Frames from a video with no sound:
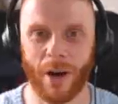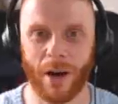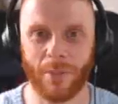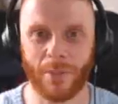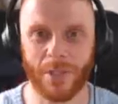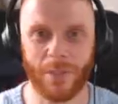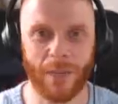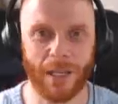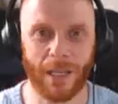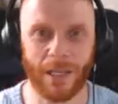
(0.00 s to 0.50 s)
I'm
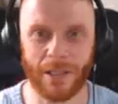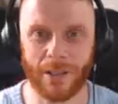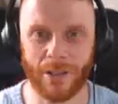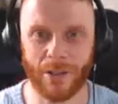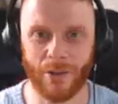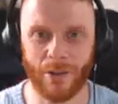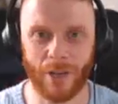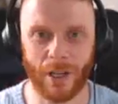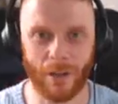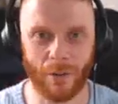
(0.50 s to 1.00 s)
speaking
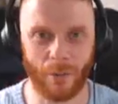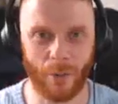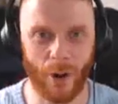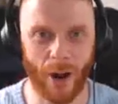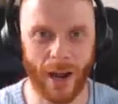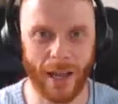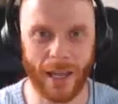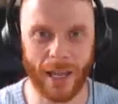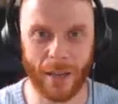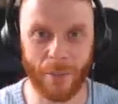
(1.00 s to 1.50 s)
to and
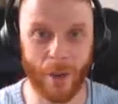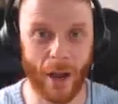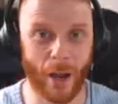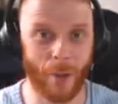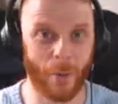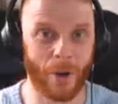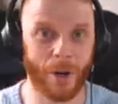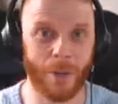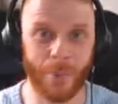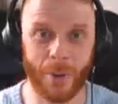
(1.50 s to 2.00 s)
why they
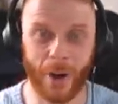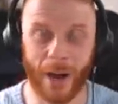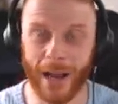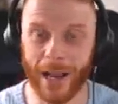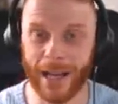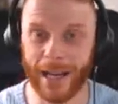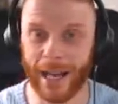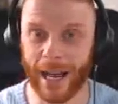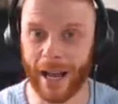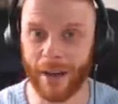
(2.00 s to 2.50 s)
might want to
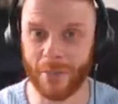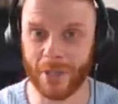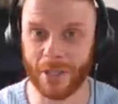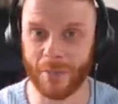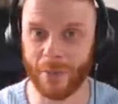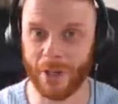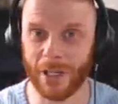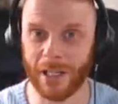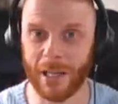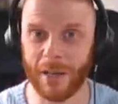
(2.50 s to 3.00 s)
buy and how much
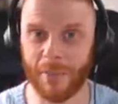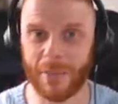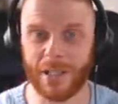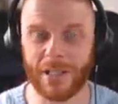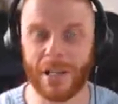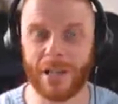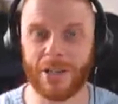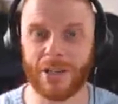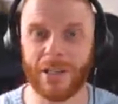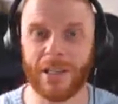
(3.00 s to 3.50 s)
money they
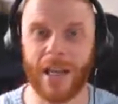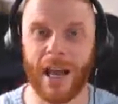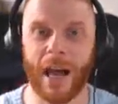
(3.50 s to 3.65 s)
potentially